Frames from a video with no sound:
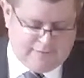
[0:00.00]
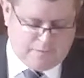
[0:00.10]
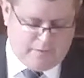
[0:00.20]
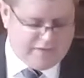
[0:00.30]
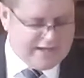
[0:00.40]

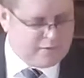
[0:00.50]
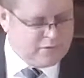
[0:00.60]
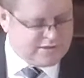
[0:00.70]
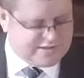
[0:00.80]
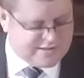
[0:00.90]
what that
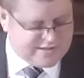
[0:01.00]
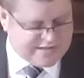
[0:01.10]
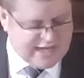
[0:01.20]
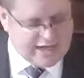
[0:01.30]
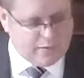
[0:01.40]
was
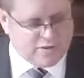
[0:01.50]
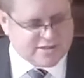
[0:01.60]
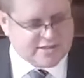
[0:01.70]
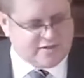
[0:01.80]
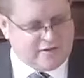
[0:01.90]
saying
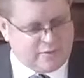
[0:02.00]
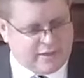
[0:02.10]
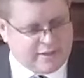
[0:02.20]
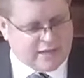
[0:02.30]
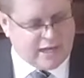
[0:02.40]
was that it would
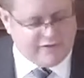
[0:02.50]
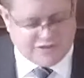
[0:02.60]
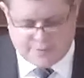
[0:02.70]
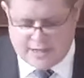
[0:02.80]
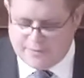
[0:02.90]

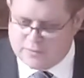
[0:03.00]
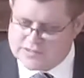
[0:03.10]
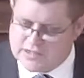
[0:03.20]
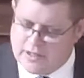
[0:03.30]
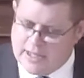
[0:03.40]
encourage people
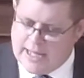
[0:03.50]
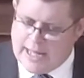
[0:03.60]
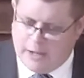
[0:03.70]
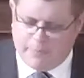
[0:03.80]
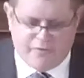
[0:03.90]
to
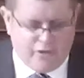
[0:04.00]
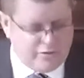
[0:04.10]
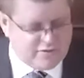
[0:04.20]
help those